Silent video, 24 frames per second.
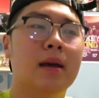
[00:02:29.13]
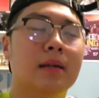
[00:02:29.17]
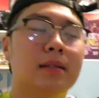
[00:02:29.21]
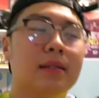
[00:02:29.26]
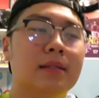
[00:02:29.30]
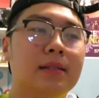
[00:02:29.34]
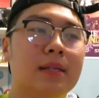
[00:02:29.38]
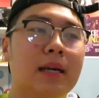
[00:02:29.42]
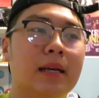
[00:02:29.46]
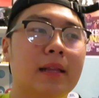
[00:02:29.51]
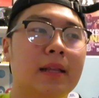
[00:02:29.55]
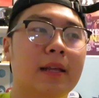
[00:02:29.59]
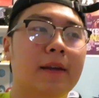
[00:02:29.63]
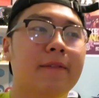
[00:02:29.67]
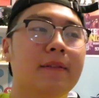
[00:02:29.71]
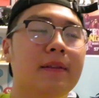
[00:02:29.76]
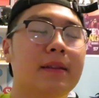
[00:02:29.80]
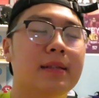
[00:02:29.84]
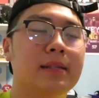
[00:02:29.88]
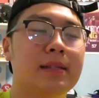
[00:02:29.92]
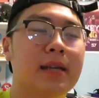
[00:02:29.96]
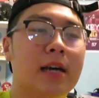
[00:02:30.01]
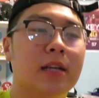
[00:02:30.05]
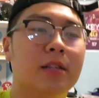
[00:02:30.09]
Since I lived in
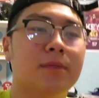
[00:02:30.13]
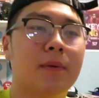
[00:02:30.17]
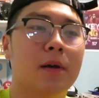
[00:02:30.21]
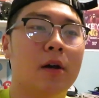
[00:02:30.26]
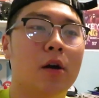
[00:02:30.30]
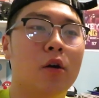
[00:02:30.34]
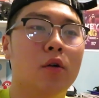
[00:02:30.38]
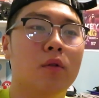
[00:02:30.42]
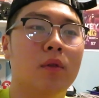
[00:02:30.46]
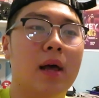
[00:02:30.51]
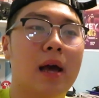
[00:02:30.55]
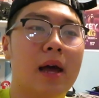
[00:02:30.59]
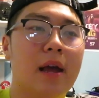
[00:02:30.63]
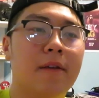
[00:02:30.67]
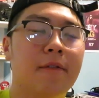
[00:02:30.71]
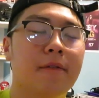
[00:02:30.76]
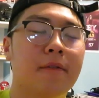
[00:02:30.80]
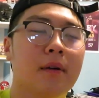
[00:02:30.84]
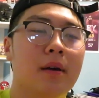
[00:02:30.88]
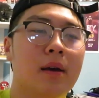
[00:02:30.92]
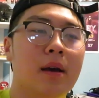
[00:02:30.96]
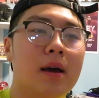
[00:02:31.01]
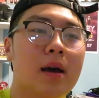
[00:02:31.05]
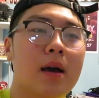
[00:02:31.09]
this house my whole life,
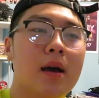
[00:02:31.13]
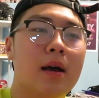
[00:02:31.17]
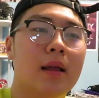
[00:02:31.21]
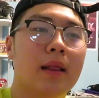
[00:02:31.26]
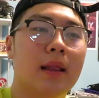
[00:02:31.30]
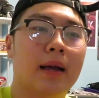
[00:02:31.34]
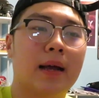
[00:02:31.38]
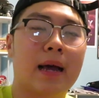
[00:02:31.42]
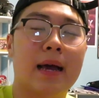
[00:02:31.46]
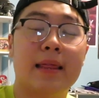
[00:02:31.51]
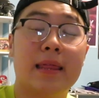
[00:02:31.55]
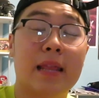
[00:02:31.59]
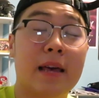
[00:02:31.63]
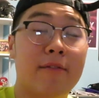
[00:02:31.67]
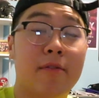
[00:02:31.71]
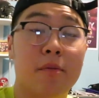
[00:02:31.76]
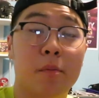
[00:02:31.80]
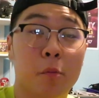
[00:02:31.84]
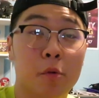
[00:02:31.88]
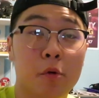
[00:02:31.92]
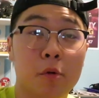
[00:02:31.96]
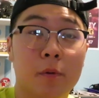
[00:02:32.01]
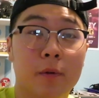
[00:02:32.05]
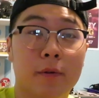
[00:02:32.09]
like I never
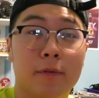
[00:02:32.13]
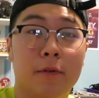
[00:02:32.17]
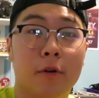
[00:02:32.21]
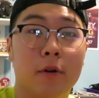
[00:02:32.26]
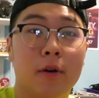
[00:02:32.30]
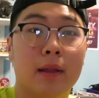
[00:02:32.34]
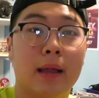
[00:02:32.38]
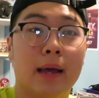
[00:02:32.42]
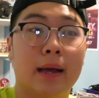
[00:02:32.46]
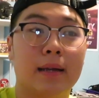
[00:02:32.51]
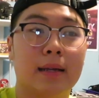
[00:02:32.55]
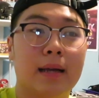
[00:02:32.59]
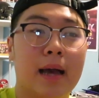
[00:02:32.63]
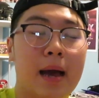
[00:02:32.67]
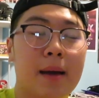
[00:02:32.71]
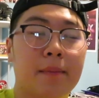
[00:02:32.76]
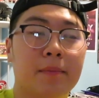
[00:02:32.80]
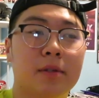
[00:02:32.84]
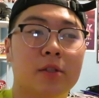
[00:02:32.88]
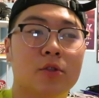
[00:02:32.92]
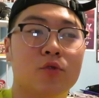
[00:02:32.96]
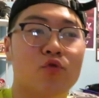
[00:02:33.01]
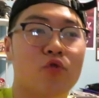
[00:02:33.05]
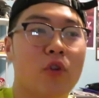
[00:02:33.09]
moved before, like
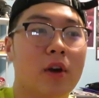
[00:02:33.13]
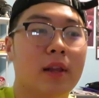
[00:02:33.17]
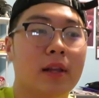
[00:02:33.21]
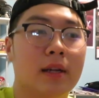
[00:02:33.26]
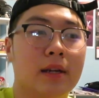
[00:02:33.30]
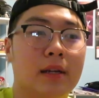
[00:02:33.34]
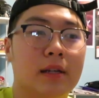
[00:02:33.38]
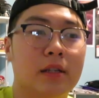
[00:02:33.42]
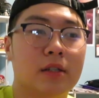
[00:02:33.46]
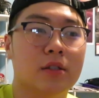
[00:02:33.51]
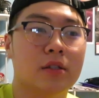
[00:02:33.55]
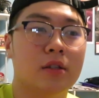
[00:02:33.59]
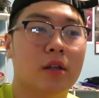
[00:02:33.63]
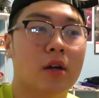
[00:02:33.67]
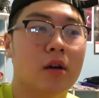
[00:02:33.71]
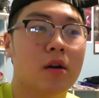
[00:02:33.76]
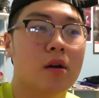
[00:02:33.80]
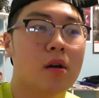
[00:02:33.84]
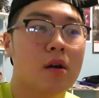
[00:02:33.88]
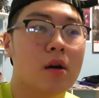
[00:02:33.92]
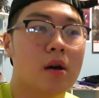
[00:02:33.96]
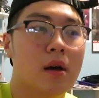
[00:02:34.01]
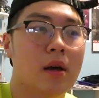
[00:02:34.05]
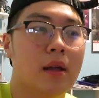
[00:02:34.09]
I'm just ready because, you
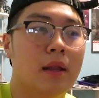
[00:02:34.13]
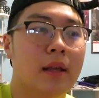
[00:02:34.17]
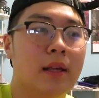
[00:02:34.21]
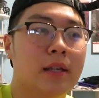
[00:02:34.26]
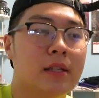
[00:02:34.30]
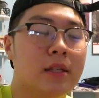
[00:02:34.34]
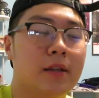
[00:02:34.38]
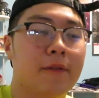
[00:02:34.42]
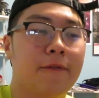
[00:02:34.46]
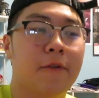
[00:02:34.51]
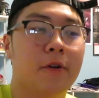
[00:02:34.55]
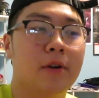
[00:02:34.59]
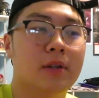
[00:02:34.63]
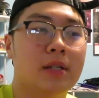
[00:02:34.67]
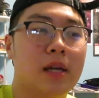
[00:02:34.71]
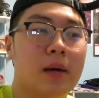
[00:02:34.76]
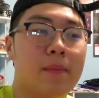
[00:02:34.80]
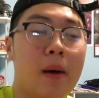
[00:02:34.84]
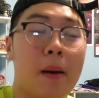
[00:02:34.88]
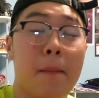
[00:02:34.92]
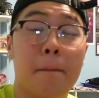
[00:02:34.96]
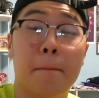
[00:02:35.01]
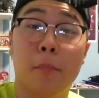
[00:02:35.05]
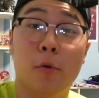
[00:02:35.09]
know, this is the first
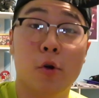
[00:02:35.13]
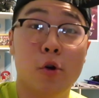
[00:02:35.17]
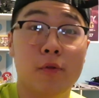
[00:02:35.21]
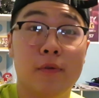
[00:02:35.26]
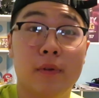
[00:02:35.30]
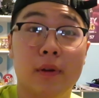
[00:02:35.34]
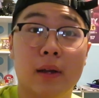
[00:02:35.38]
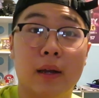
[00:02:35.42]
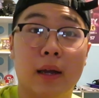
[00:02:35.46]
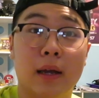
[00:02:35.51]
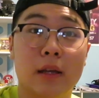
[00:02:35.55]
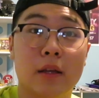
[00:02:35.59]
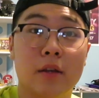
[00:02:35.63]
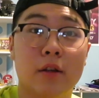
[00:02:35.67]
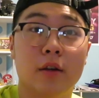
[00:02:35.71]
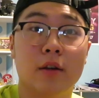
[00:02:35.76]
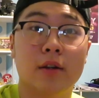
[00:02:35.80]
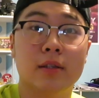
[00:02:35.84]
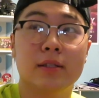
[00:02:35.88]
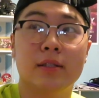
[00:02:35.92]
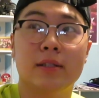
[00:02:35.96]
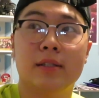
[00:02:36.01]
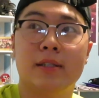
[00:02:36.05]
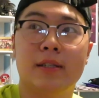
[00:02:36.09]
time I'm moving, and you
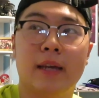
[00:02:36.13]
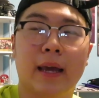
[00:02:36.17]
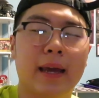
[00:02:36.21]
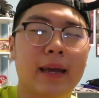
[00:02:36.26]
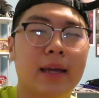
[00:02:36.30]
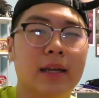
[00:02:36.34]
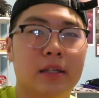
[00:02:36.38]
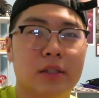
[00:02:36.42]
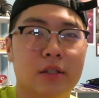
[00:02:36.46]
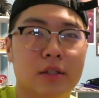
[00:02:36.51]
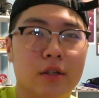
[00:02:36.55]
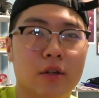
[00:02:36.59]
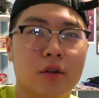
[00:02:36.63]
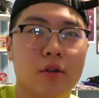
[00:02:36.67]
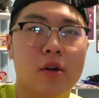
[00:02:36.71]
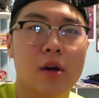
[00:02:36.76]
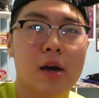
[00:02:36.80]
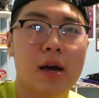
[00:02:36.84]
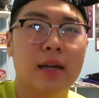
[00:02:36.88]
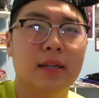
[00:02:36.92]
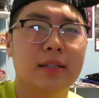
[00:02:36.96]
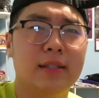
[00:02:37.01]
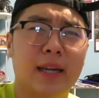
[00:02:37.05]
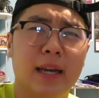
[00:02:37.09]
know, it's just change, you know,
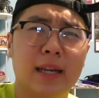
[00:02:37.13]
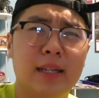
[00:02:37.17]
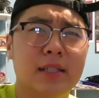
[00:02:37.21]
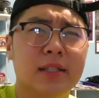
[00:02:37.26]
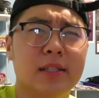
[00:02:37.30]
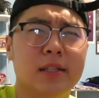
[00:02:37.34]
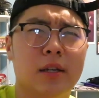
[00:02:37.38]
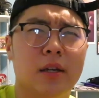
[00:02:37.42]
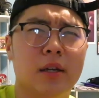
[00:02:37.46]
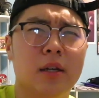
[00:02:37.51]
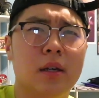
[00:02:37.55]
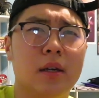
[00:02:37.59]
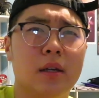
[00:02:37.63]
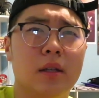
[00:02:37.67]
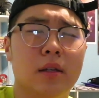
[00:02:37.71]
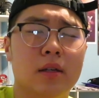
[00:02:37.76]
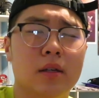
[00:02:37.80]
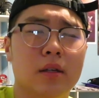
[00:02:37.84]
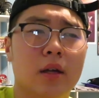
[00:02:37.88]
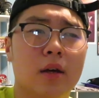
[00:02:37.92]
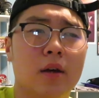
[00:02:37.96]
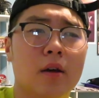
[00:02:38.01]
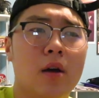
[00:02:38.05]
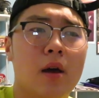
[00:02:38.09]
change is good,
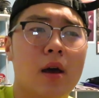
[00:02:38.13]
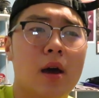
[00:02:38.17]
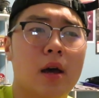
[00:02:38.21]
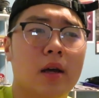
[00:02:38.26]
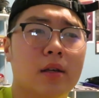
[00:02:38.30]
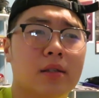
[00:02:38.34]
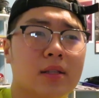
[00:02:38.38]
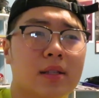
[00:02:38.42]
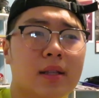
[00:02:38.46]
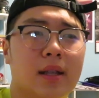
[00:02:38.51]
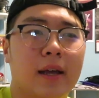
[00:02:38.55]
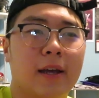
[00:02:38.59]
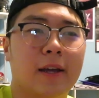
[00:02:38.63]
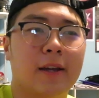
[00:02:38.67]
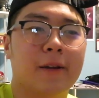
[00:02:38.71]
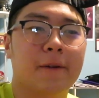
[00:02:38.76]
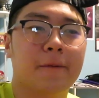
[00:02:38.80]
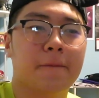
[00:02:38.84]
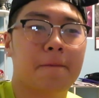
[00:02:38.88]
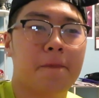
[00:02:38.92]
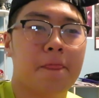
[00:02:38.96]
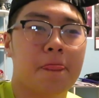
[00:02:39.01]
you know, it's so, like,